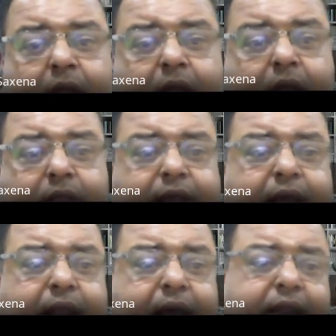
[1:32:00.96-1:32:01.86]
There
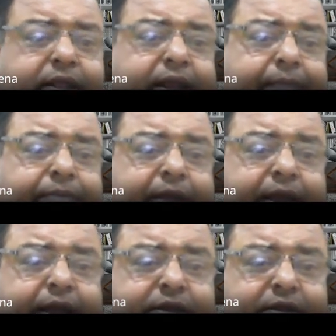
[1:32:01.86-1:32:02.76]
are another
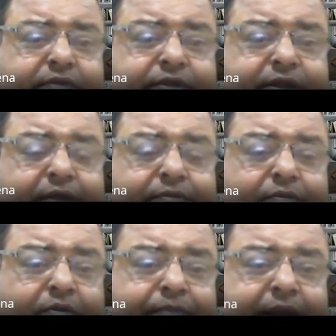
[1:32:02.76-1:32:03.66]
applications which have
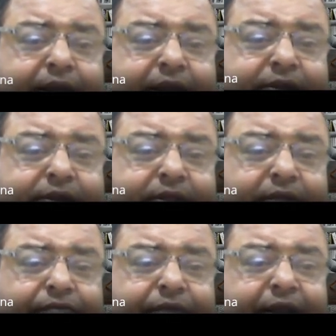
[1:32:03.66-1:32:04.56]
more penetration in the
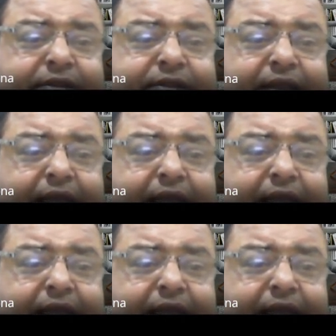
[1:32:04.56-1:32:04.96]
fields like